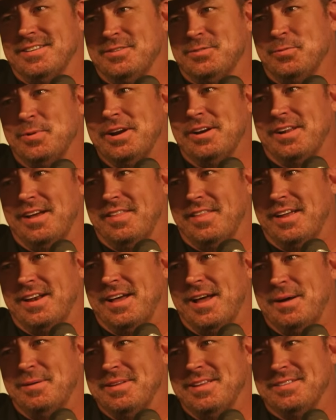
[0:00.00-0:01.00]
It's weird how that
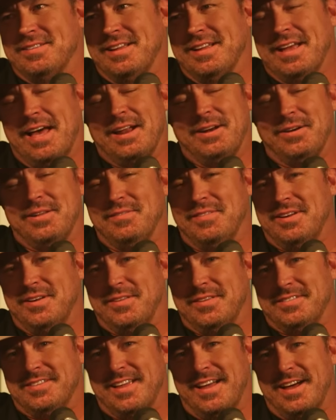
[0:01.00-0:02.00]
happened. It's like, I don't even
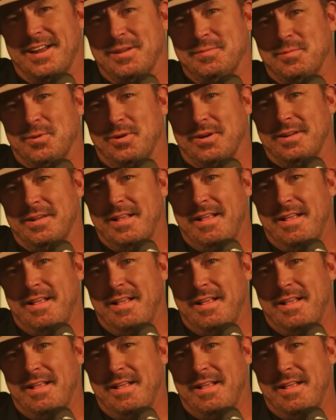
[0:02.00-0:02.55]
know this guy anymore.